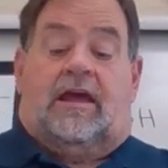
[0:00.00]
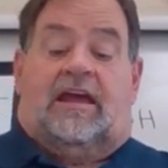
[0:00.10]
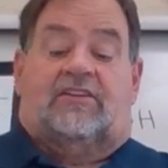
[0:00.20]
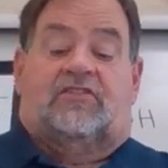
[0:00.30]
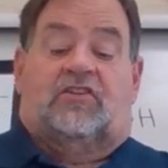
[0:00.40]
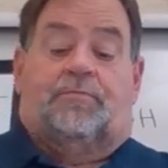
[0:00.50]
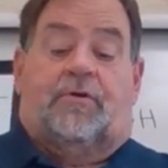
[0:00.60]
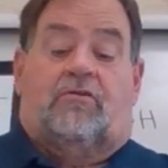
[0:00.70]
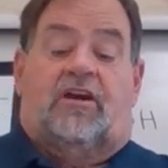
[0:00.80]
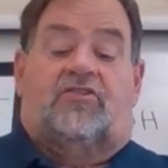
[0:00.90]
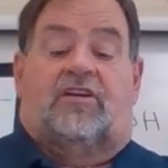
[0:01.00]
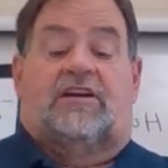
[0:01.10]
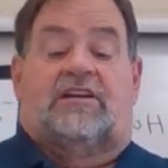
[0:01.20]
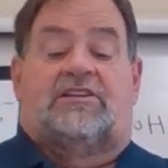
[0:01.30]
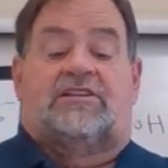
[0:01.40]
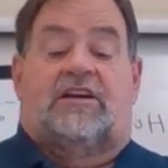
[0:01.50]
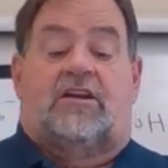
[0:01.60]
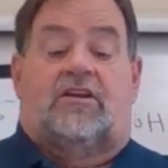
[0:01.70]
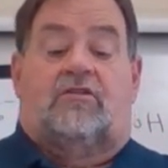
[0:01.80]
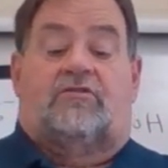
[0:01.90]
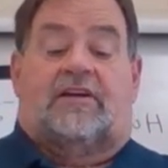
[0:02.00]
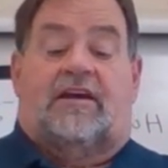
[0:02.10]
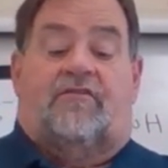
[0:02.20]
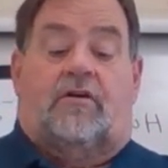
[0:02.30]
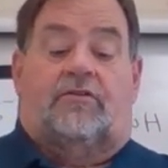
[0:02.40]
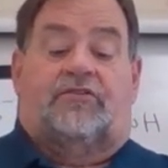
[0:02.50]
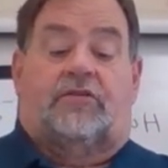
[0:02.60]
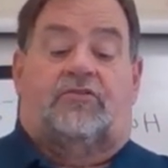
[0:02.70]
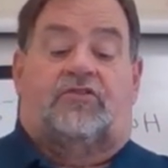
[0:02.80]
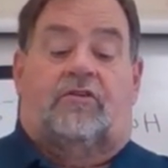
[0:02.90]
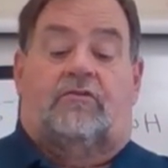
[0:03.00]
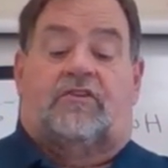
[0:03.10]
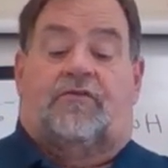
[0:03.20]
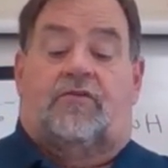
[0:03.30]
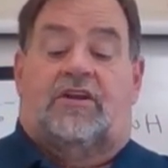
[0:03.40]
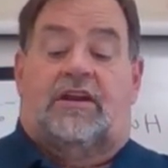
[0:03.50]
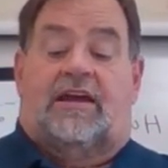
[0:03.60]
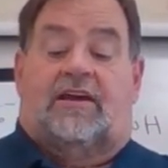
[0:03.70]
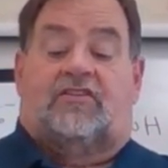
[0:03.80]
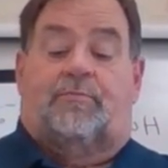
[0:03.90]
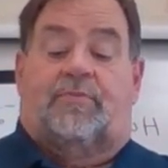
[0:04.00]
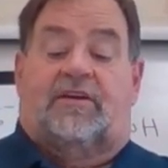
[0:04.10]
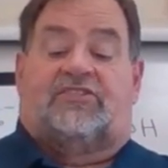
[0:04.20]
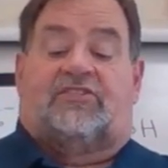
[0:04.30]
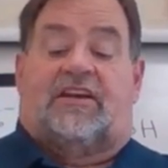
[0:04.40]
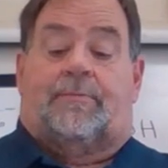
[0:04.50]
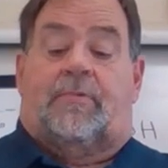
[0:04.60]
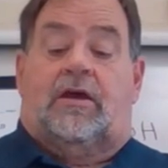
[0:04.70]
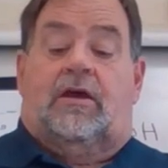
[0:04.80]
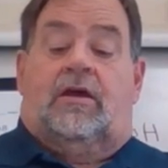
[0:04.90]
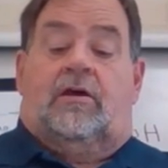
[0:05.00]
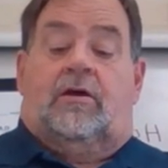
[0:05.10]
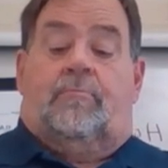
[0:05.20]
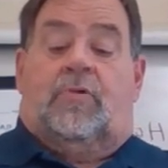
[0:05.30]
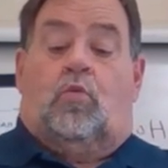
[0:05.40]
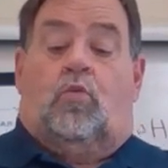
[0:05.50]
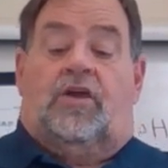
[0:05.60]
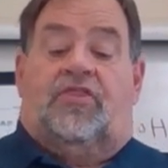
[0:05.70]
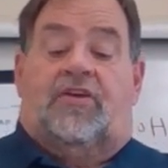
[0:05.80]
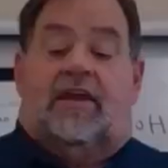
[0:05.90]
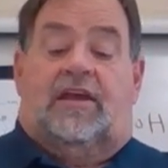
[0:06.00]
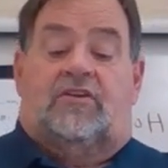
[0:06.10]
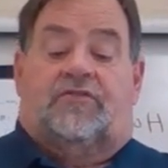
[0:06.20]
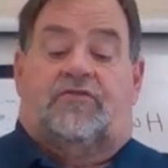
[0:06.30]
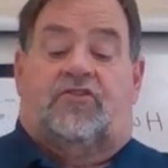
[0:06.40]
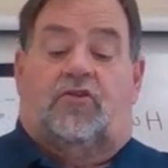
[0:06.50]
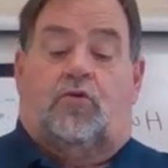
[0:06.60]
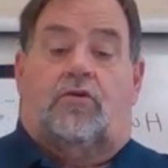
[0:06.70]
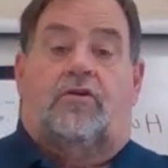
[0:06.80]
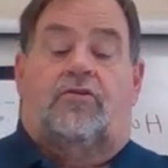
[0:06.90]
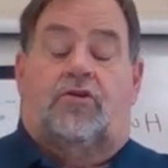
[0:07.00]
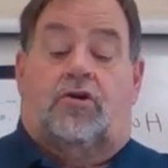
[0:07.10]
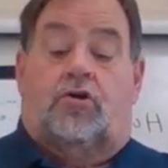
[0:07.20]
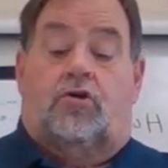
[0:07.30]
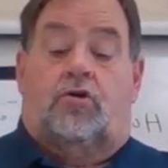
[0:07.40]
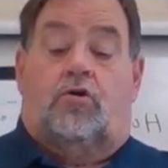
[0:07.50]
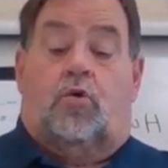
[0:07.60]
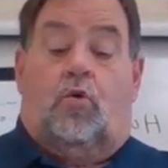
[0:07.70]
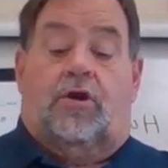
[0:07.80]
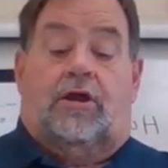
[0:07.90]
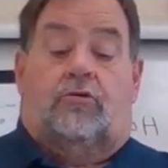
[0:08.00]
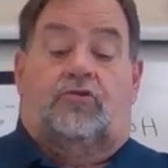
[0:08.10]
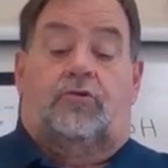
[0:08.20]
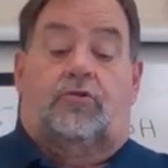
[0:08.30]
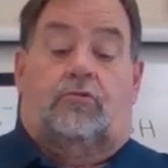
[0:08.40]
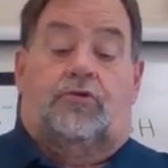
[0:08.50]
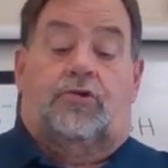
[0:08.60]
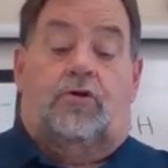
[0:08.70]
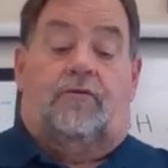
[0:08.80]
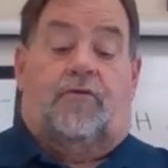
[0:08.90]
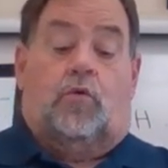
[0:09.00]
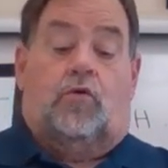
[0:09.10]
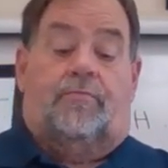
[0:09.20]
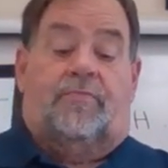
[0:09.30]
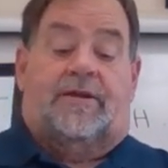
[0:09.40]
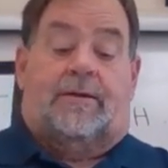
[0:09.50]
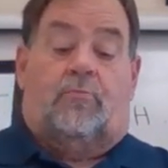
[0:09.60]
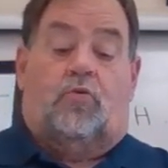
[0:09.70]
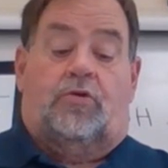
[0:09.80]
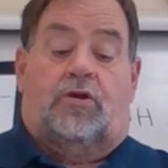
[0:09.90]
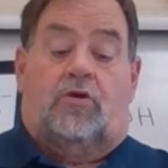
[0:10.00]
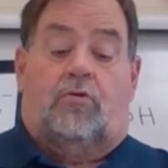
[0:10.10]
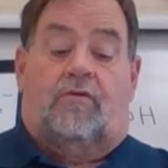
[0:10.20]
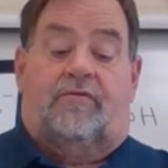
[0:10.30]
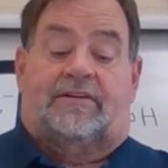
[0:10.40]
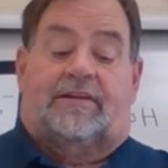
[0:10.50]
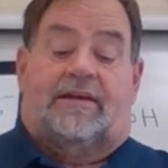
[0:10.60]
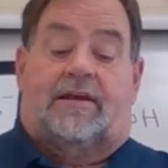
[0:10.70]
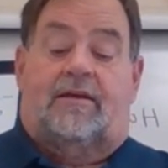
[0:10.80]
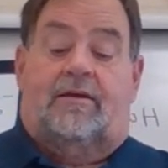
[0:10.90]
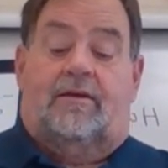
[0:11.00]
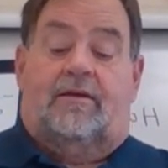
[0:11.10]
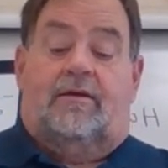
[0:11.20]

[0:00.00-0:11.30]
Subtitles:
As this progression continues, I have also searched for the next big step, but one thing is for sure, the Cornell Doodle note form that I'm going to go over today